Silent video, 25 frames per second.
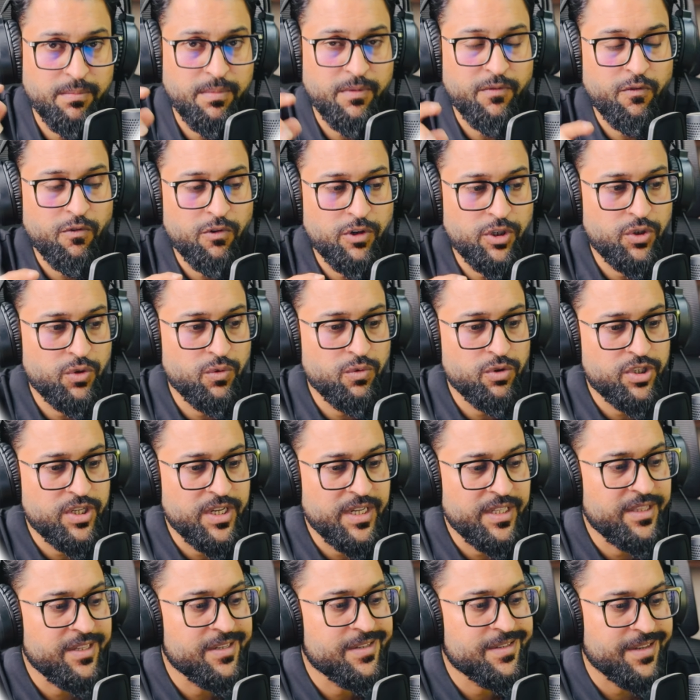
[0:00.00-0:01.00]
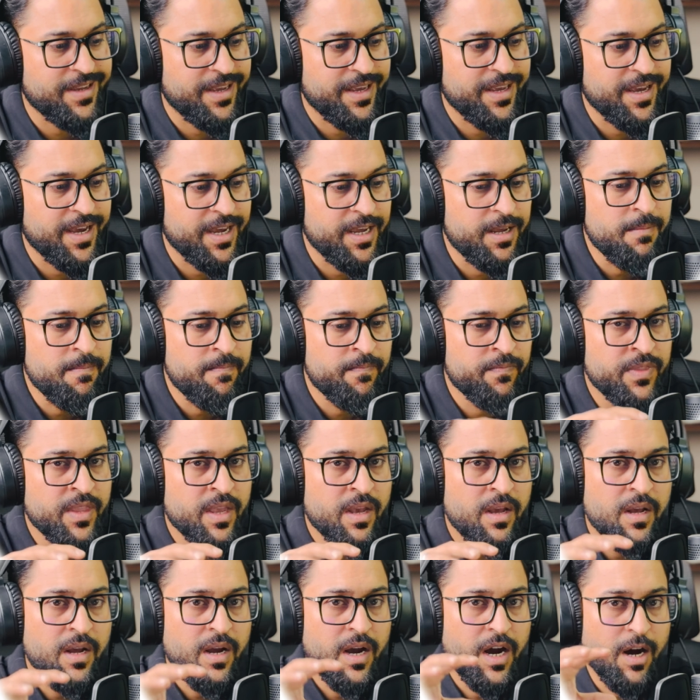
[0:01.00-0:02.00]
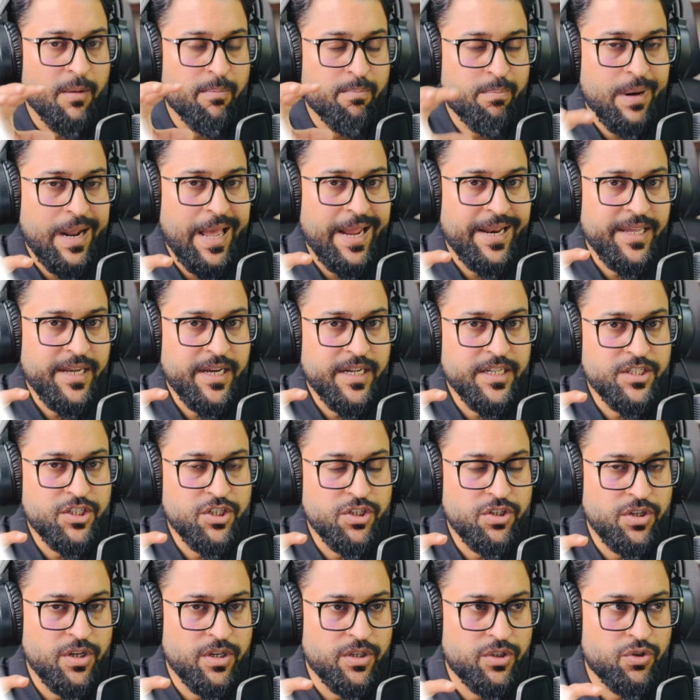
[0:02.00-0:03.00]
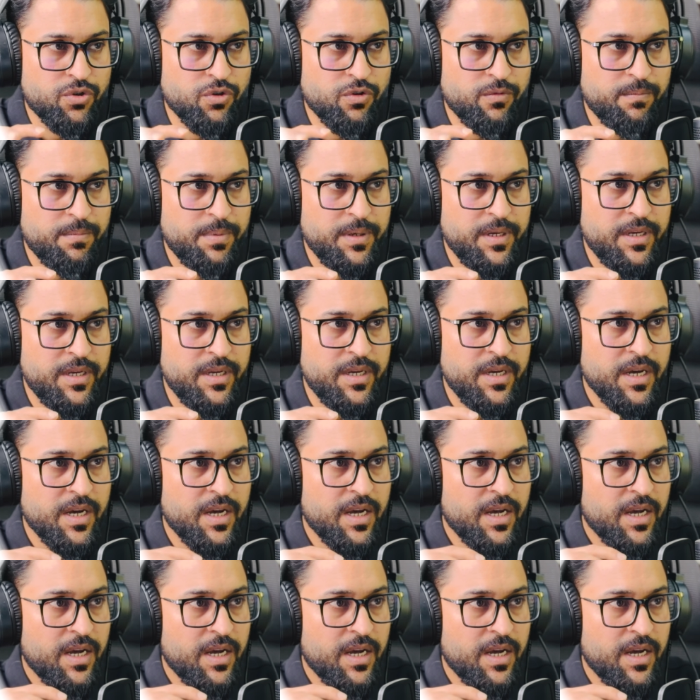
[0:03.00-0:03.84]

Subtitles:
Before using this AI, a planning engineer should be